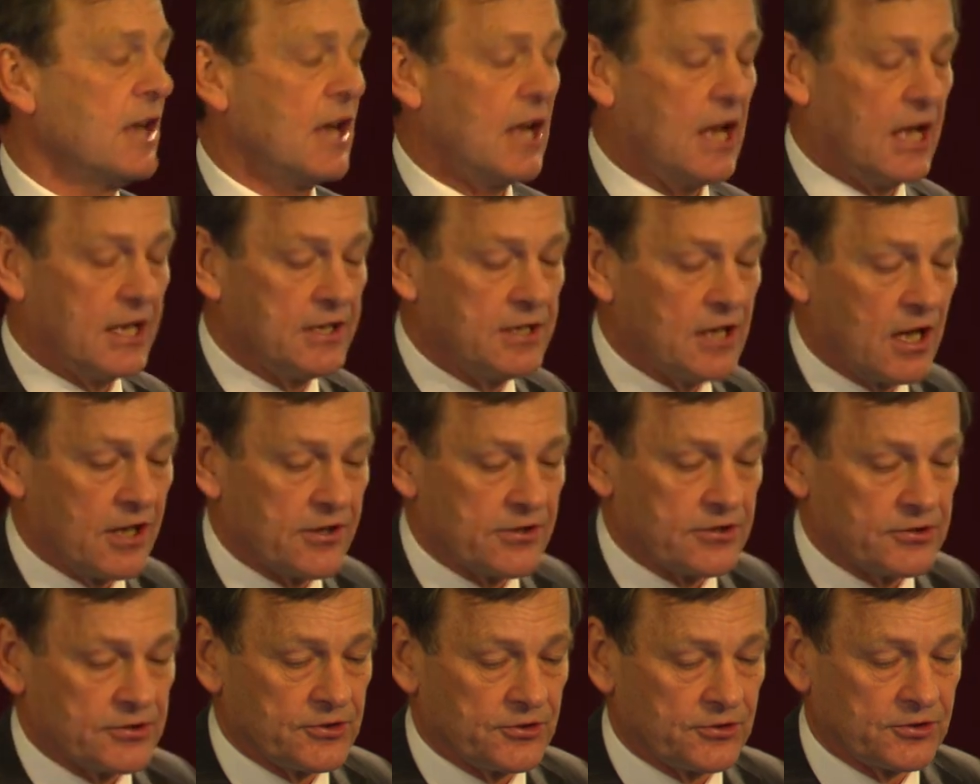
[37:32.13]
and
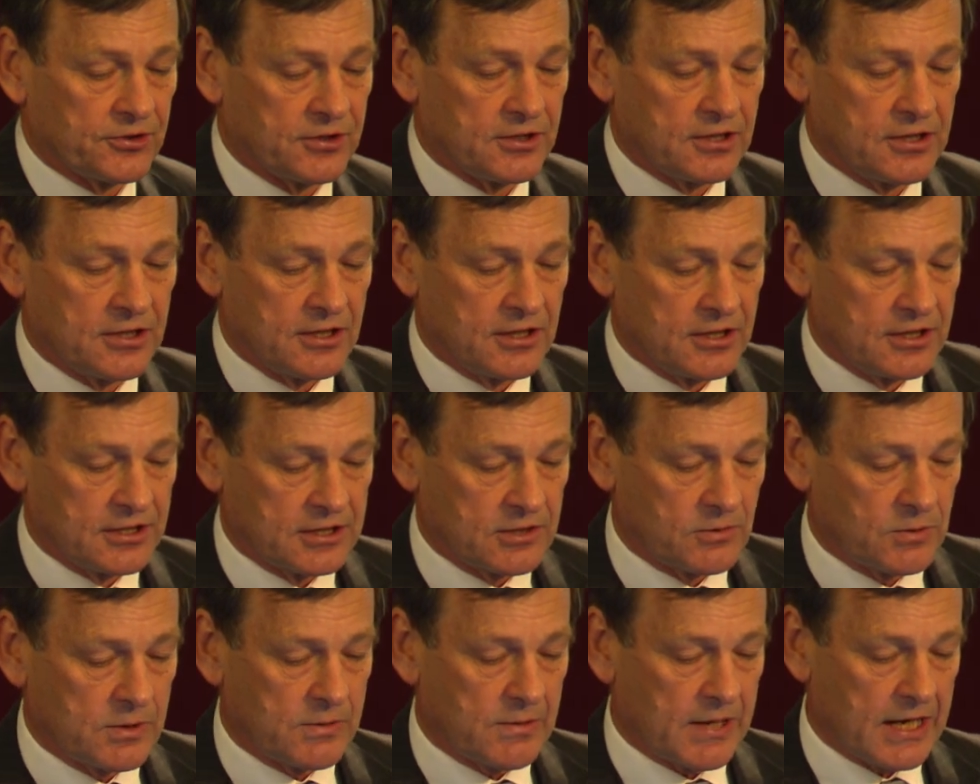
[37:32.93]
others
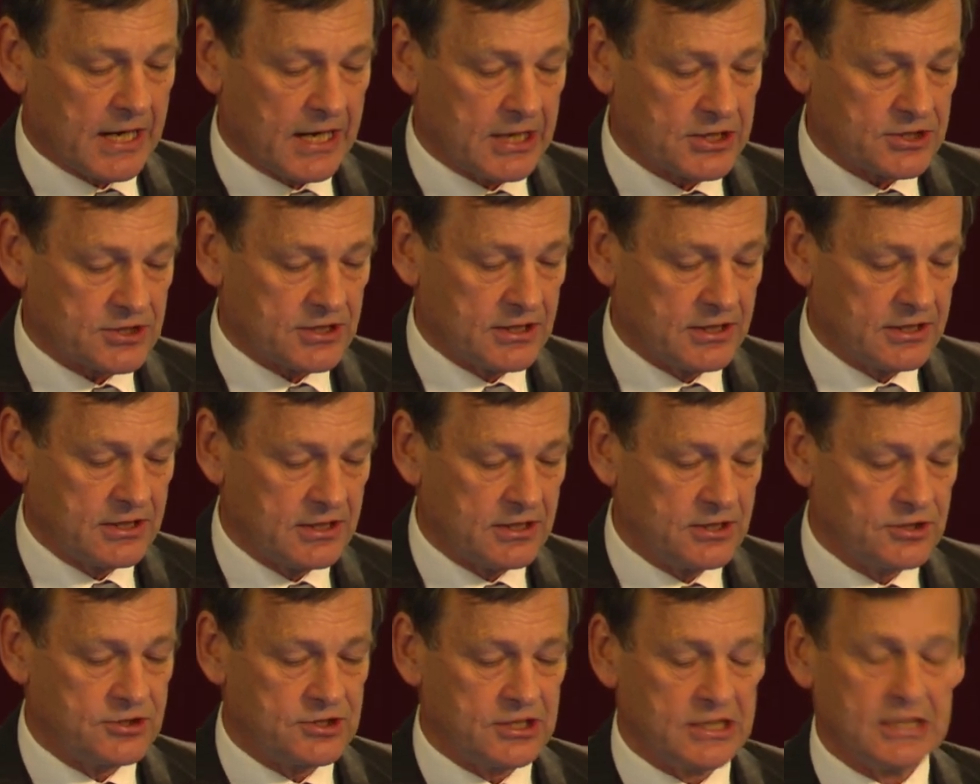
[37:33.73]
that we were actually
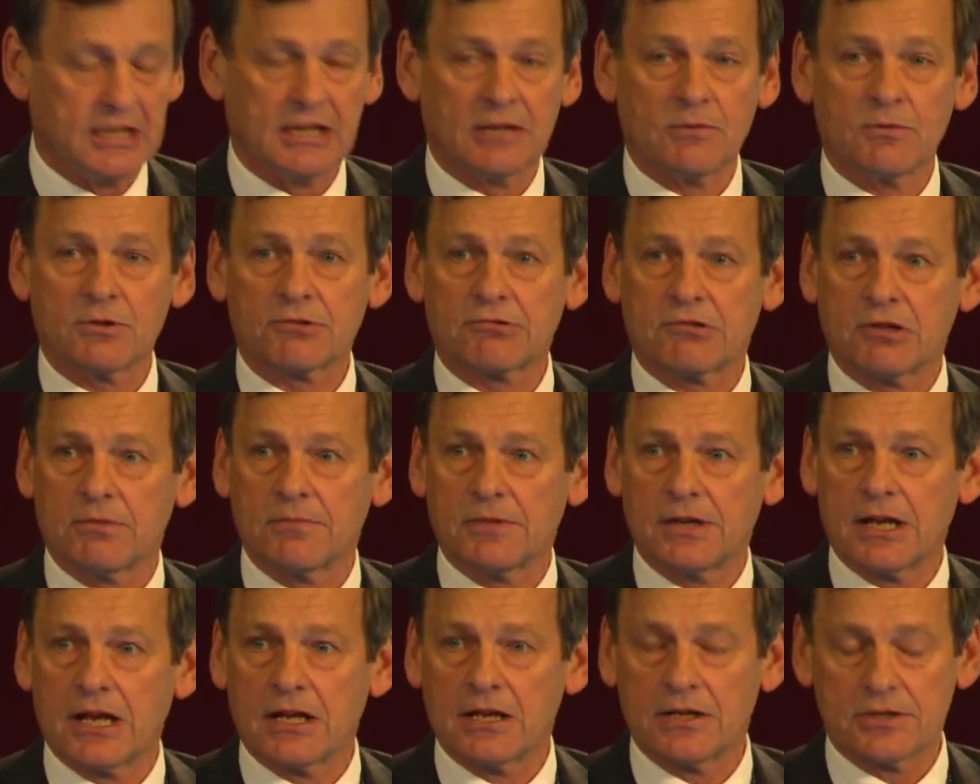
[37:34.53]
dealing with
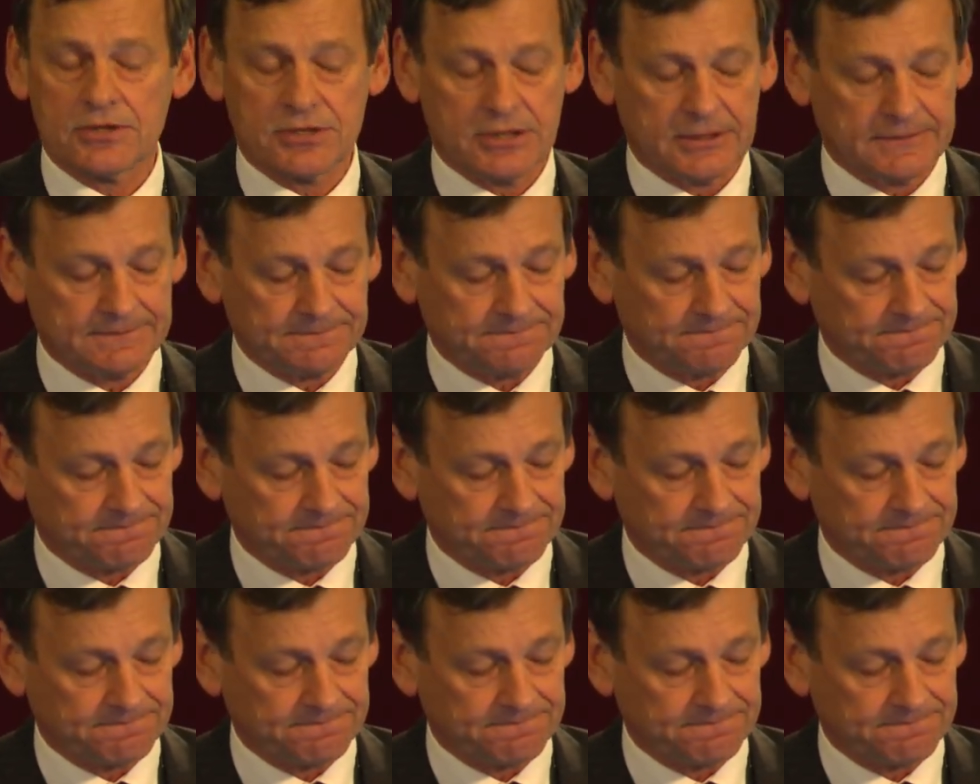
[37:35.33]
criminality.